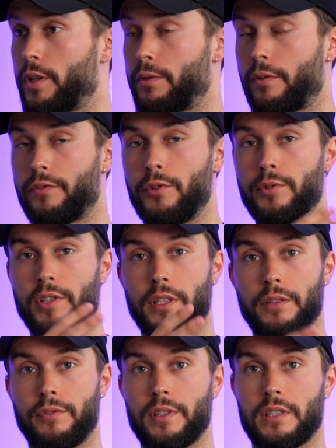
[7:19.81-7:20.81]
they were fusing
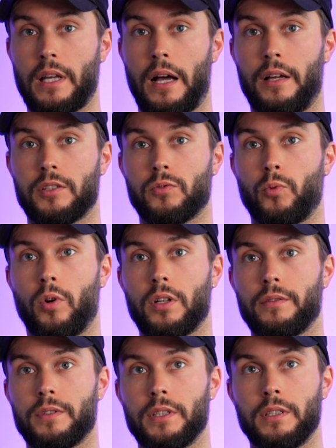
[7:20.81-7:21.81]
different styles. One
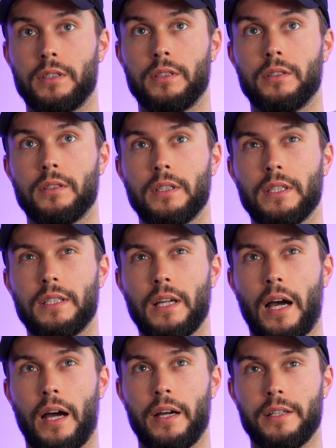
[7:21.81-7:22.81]
of the
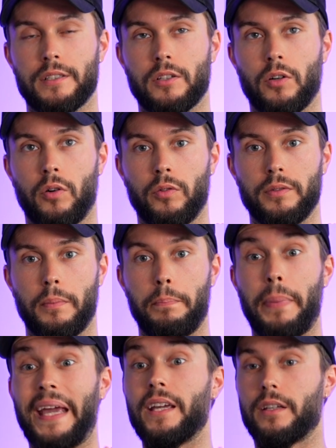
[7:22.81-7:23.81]
guys called
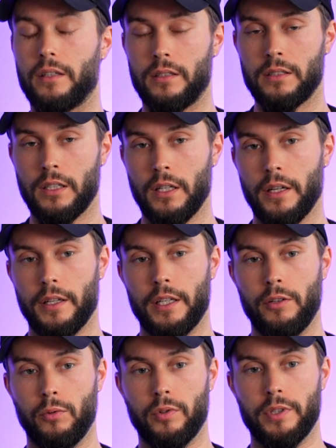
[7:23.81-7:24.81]
Banker,
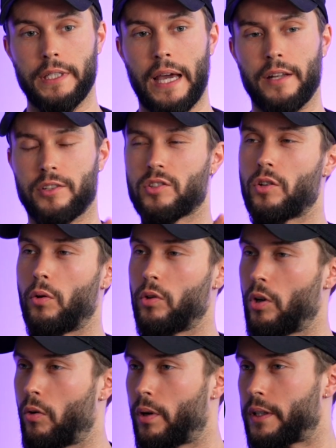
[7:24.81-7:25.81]
he were, he had a
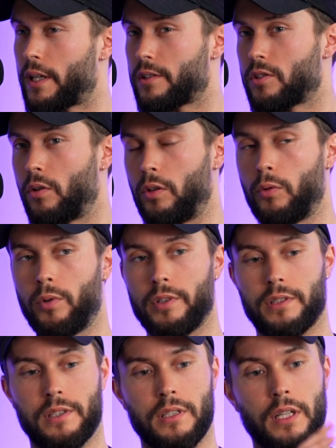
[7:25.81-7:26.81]
solo, and that solo
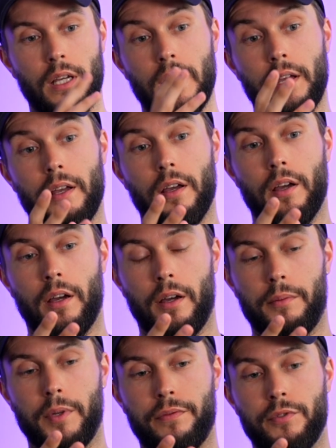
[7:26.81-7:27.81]
was
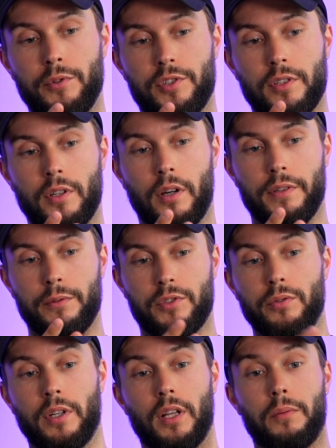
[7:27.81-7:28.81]
um, a fusion of he was
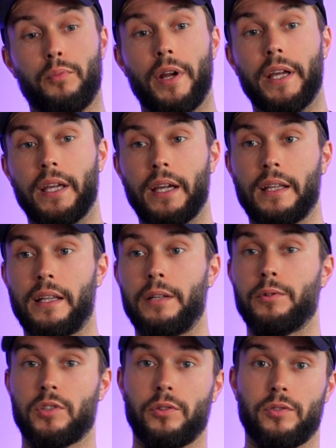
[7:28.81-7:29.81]
doing a lot of breaking, and then he
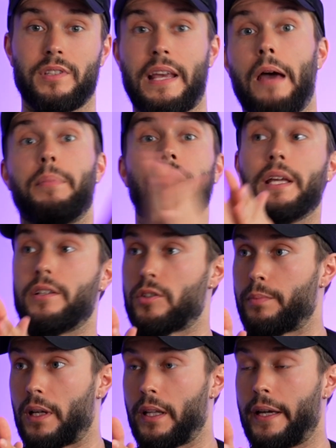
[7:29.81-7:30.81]
was also tapping into
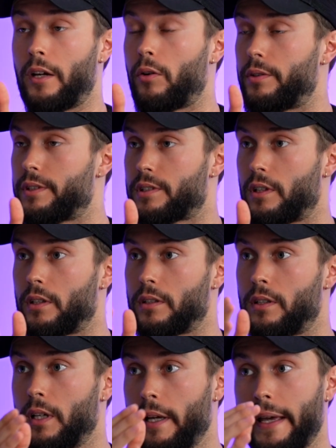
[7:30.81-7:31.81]
ballet all of a sudden,
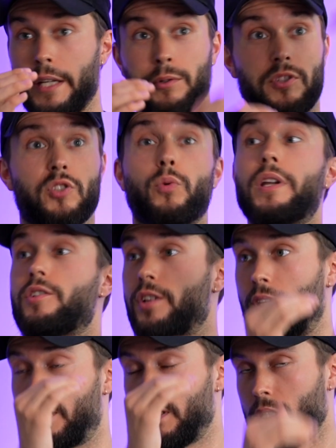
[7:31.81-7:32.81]
mm. and he hmm. was
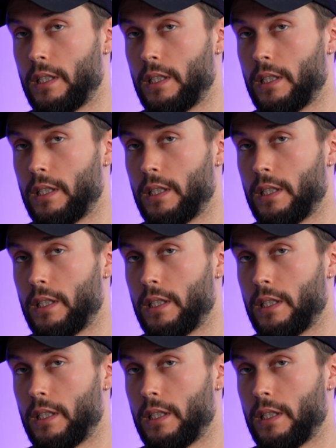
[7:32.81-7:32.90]
switching.